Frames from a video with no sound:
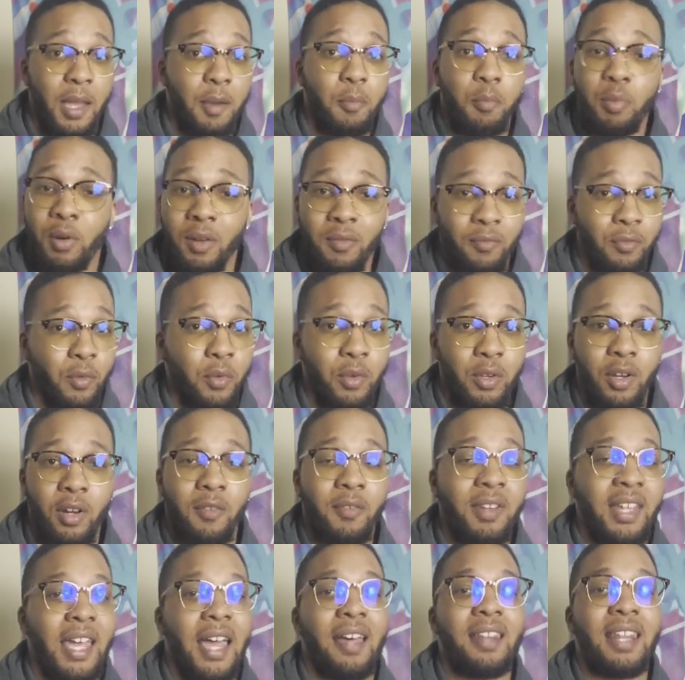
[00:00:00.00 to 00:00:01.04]
Printful, you don't
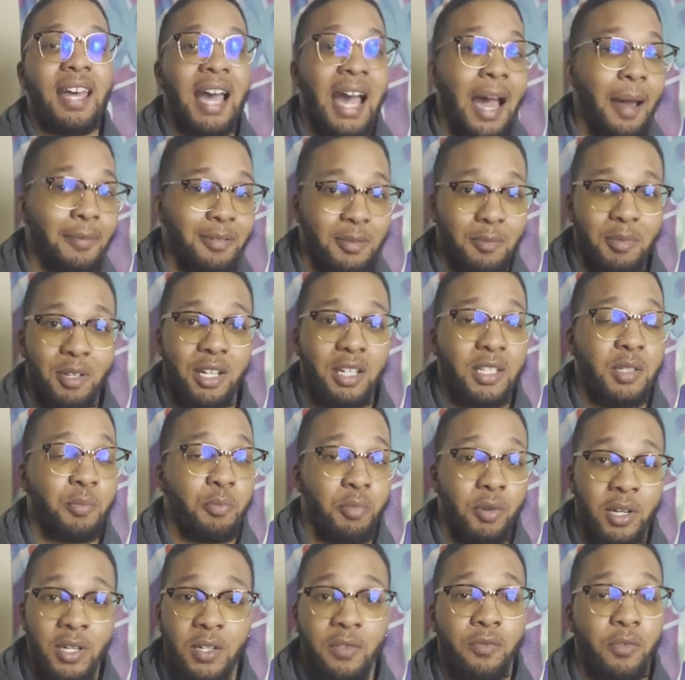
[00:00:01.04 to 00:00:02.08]
really have that option because
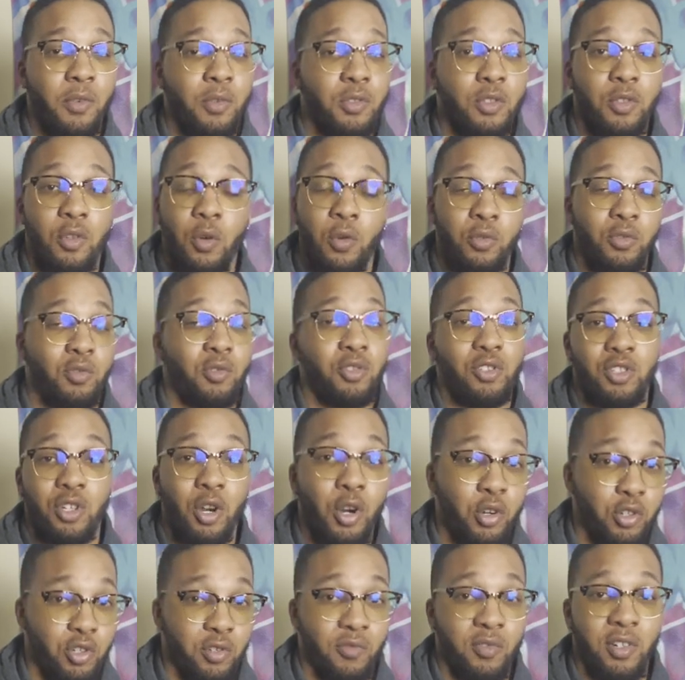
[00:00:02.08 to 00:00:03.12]
Printful is going to
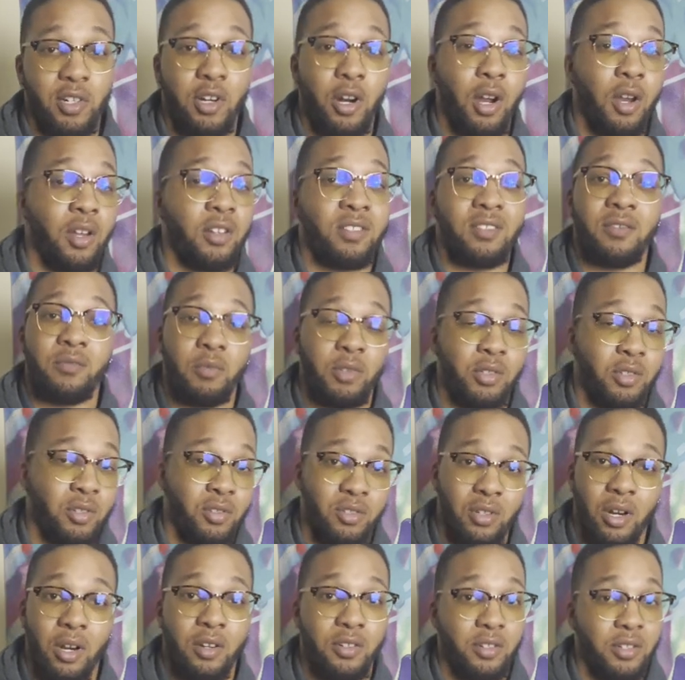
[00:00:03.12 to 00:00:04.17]
charge you regardless of what you
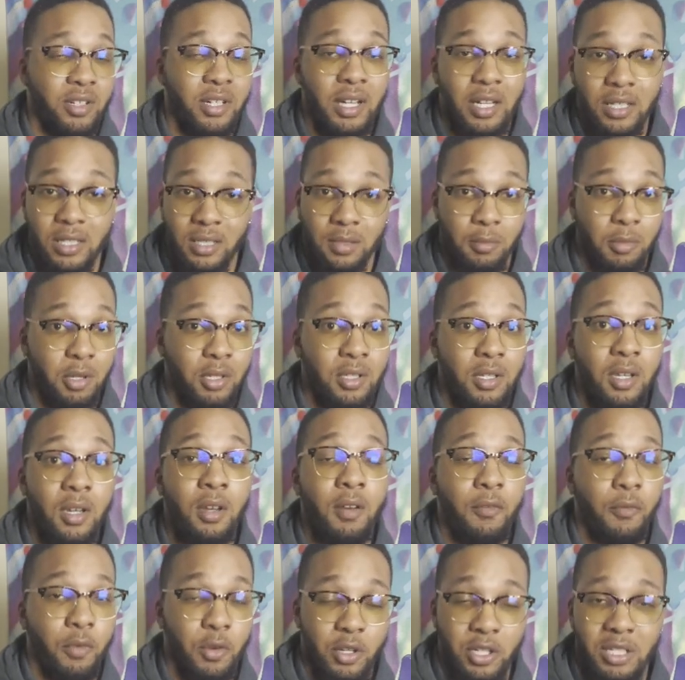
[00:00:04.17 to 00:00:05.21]
charge your customers
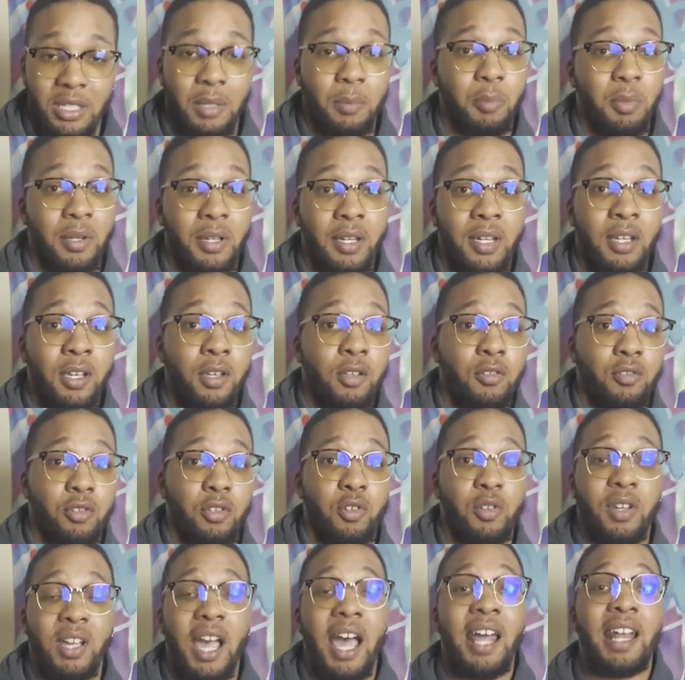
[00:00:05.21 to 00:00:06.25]
for shipping. So you
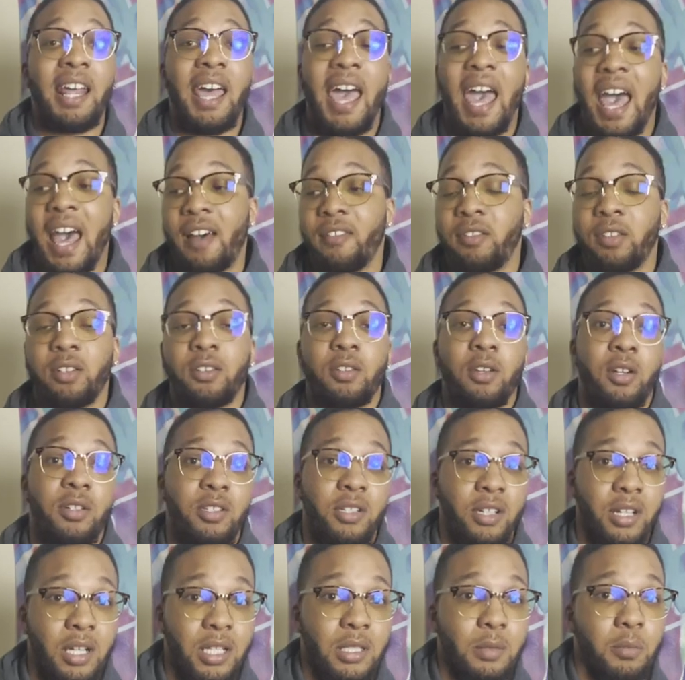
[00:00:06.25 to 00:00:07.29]
kind of have to charge your
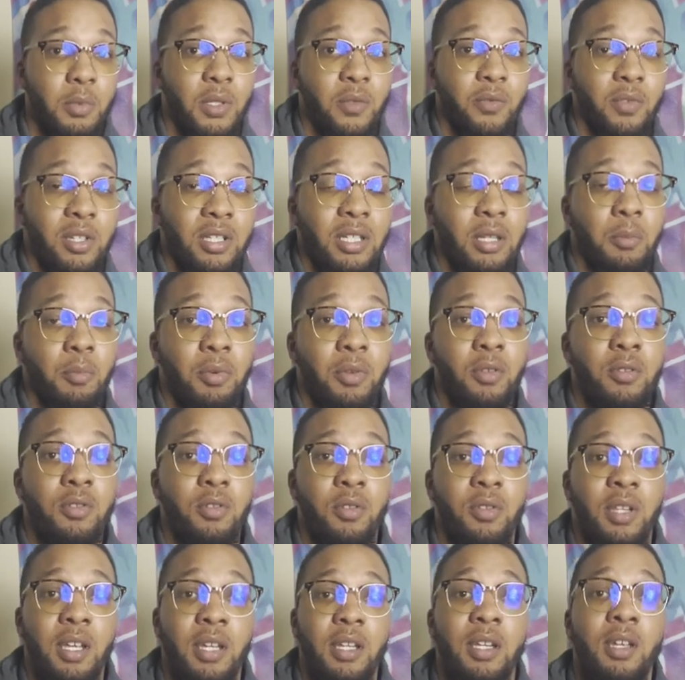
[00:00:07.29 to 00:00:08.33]
customers for shipping so
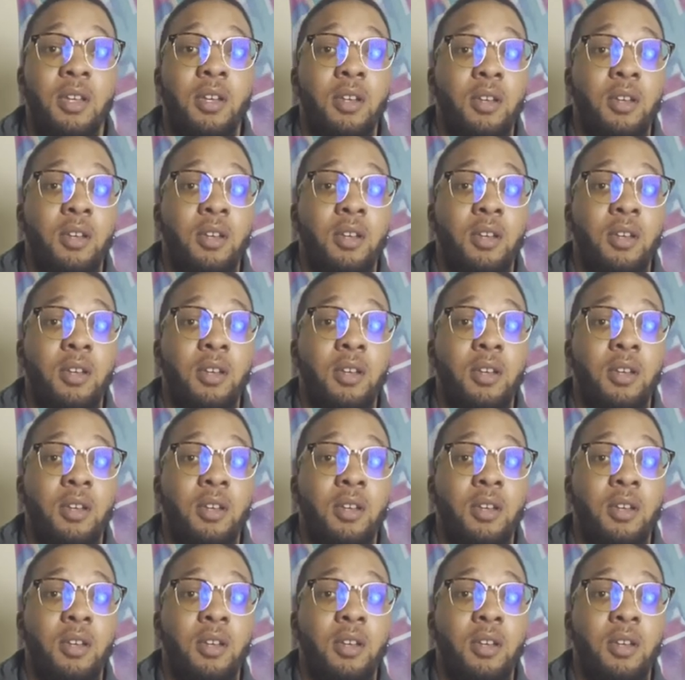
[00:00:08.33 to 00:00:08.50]
that